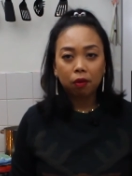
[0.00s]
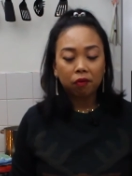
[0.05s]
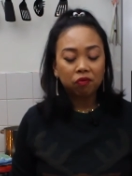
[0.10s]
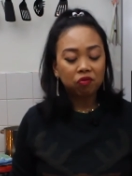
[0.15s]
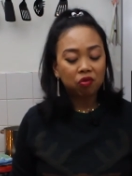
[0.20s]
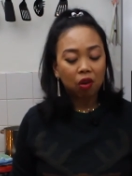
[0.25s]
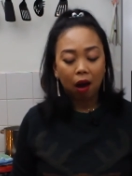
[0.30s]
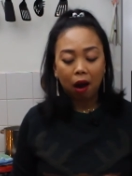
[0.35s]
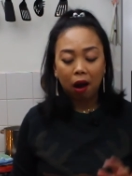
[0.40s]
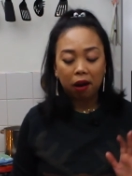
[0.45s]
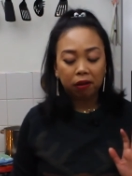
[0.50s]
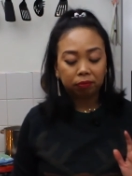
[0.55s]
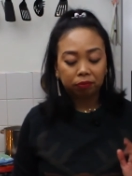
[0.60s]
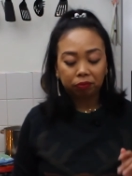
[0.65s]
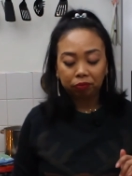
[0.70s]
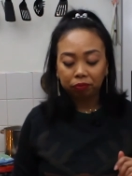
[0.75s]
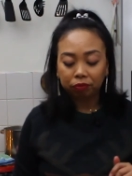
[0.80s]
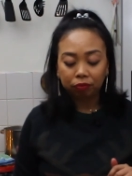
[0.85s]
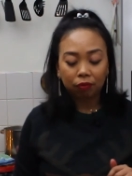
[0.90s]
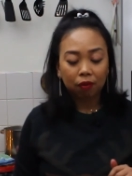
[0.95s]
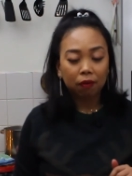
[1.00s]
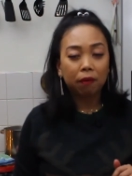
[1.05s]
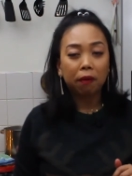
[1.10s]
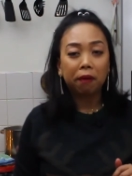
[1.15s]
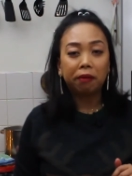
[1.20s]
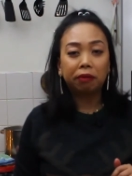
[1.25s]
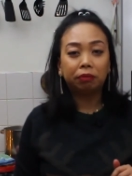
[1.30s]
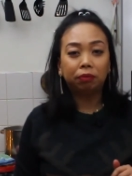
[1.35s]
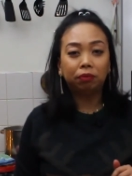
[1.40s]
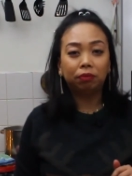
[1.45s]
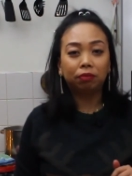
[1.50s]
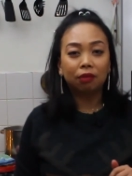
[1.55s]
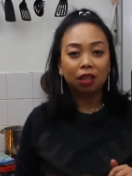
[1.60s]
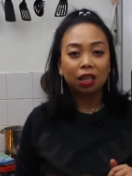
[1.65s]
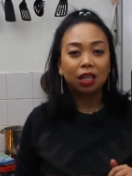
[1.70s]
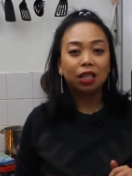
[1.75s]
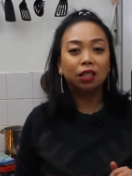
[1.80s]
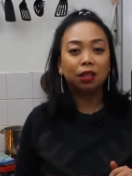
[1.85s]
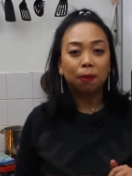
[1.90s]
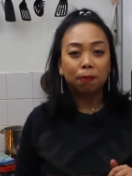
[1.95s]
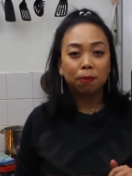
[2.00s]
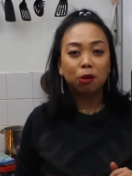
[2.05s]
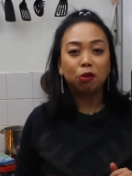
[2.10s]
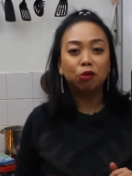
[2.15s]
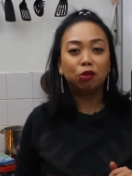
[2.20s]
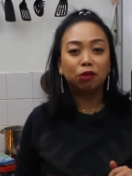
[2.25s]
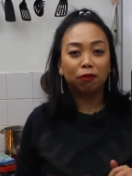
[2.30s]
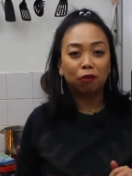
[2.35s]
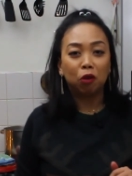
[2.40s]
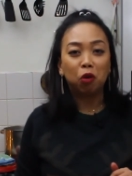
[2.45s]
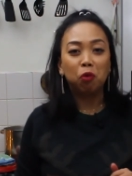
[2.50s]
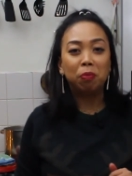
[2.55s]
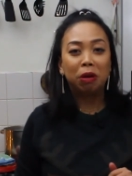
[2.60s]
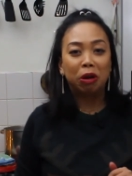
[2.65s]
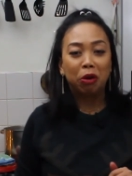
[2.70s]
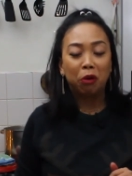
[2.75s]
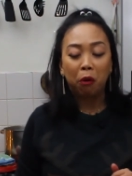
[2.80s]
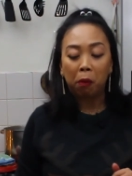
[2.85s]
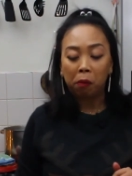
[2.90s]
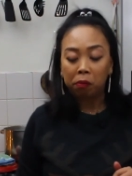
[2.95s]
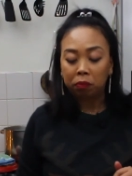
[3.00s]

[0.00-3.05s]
That is a beautiful meal.